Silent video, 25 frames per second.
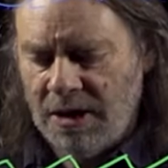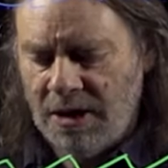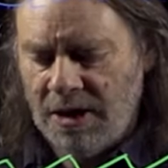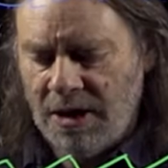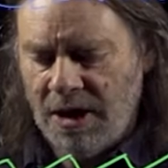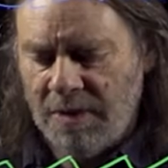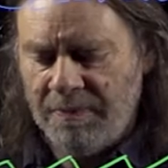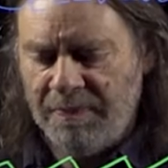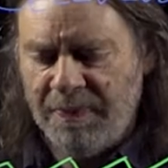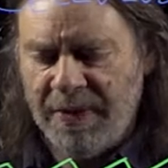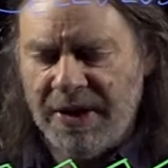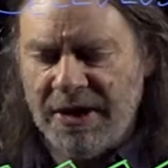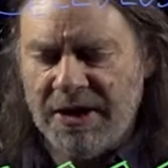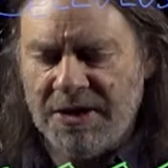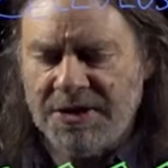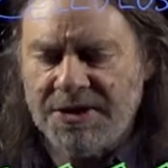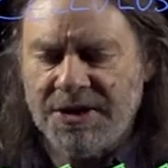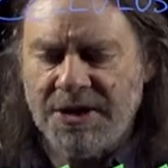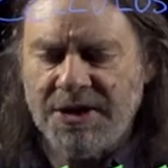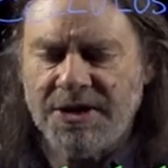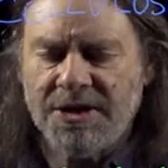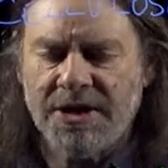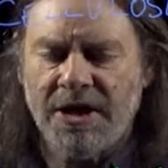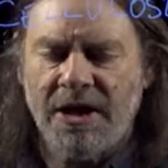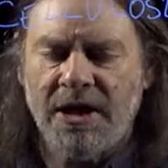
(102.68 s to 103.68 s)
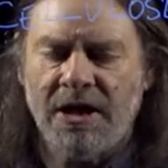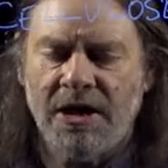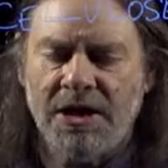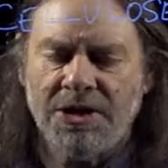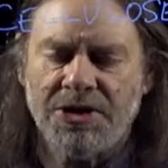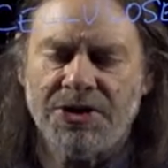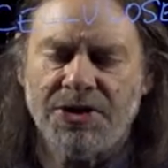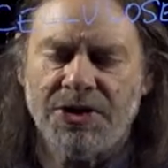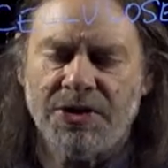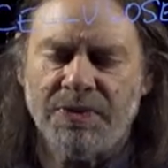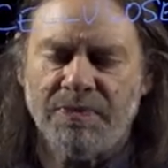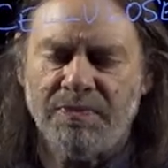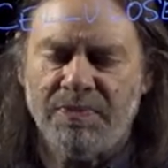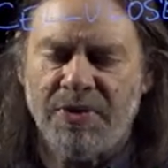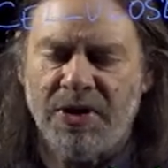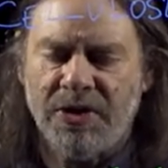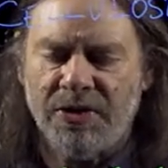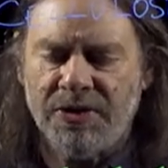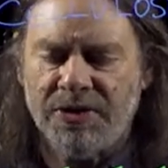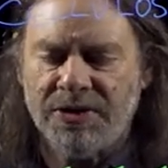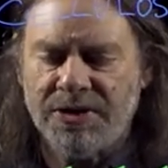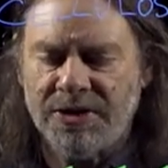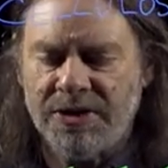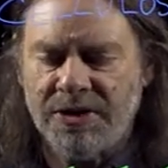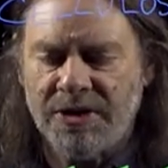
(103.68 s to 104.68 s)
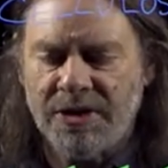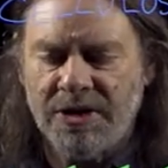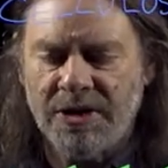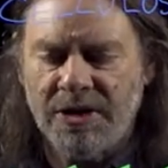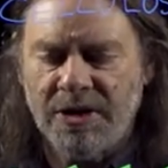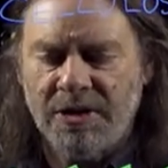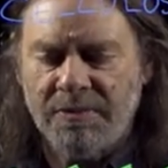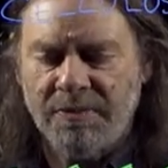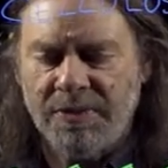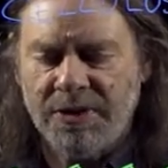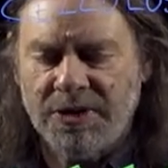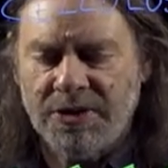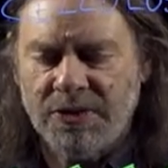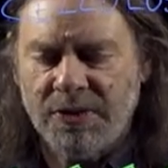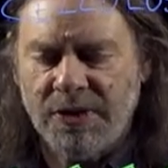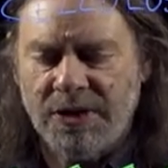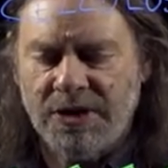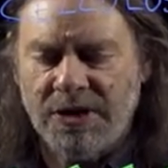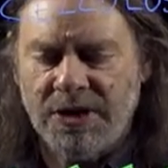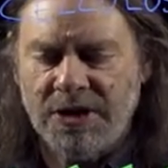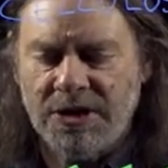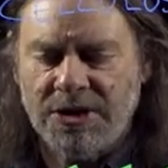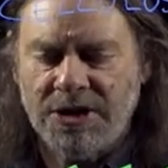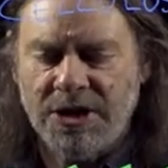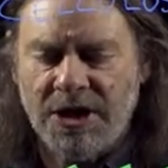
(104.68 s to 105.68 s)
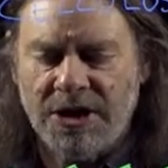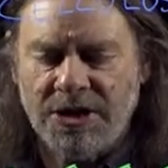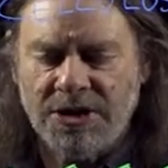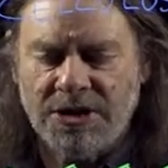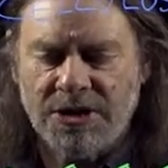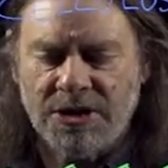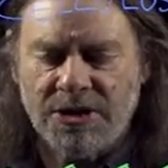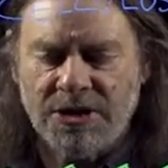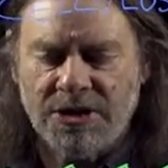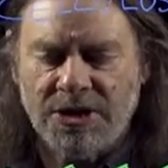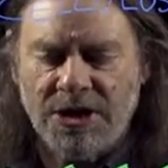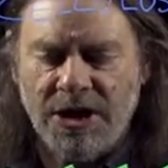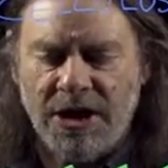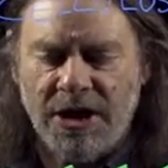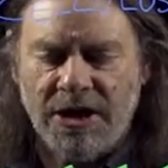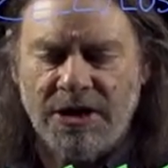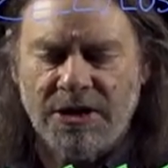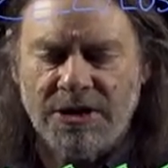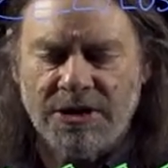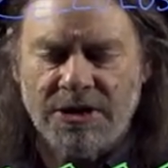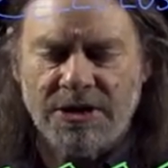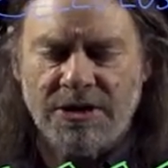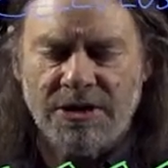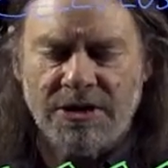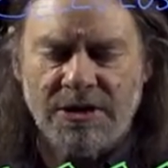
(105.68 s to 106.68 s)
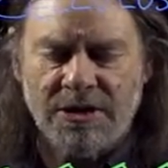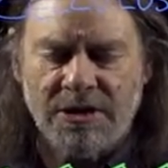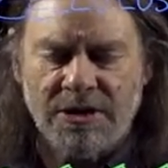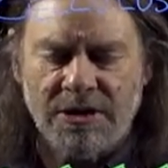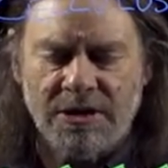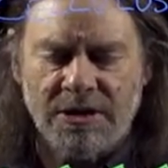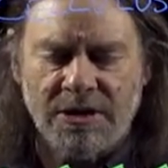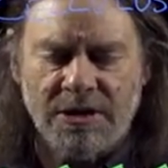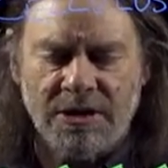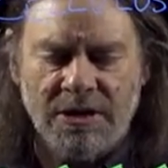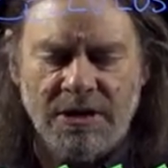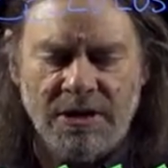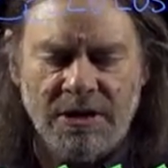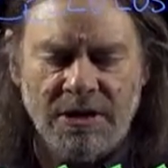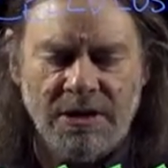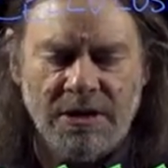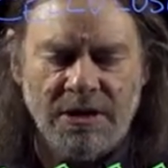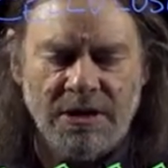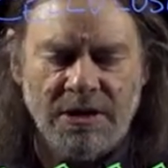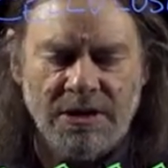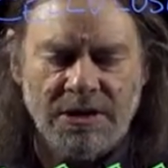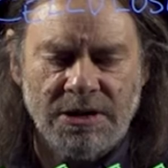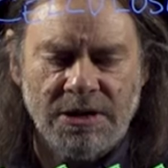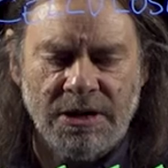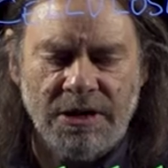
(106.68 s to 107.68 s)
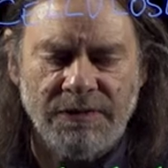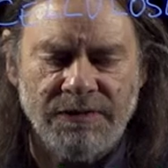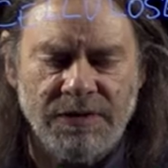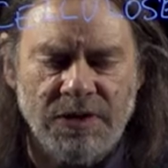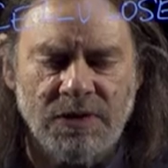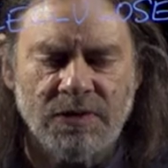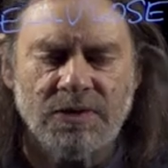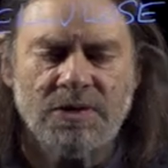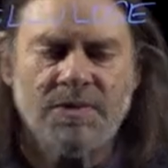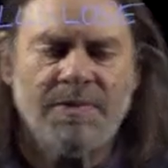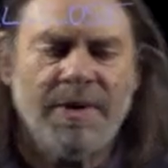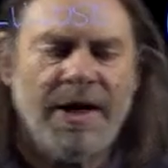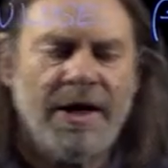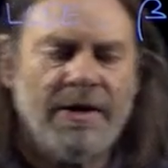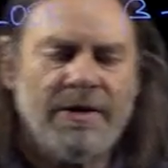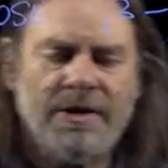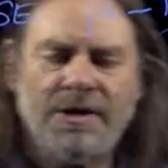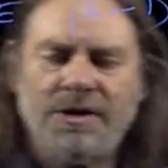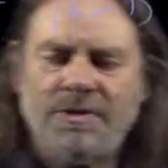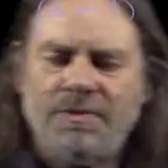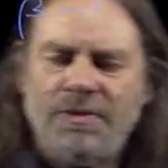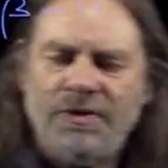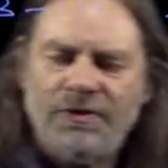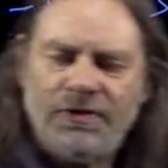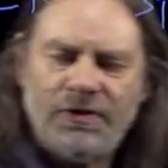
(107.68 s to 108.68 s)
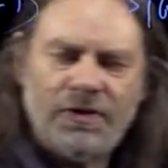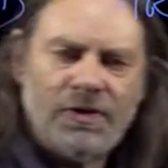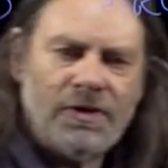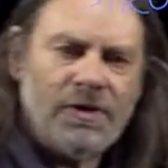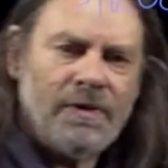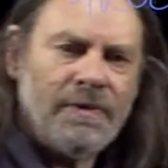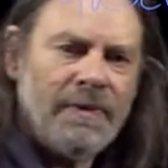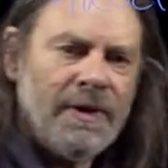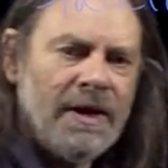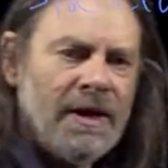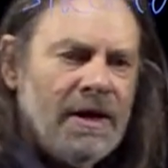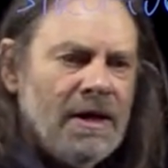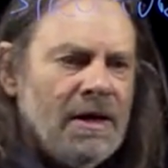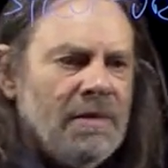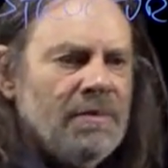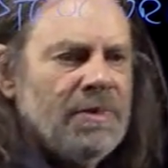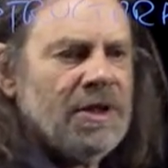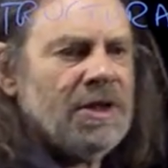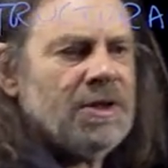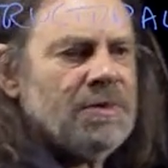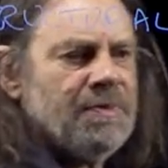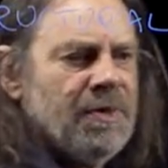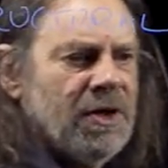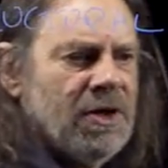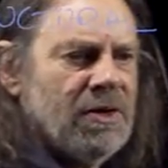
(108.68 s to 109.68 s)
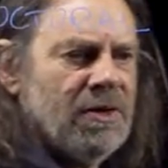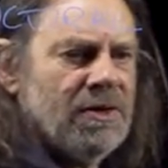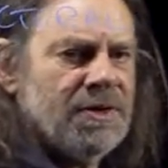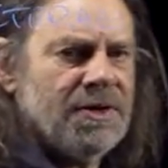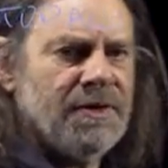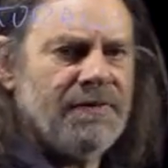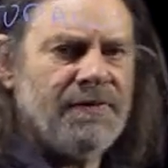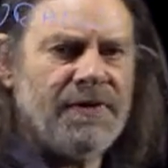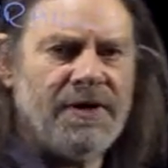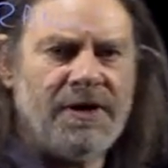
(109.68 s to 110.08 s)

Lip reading: ability to hydrogen bond between the adjacent chains. So I've talked about this before, but it's because of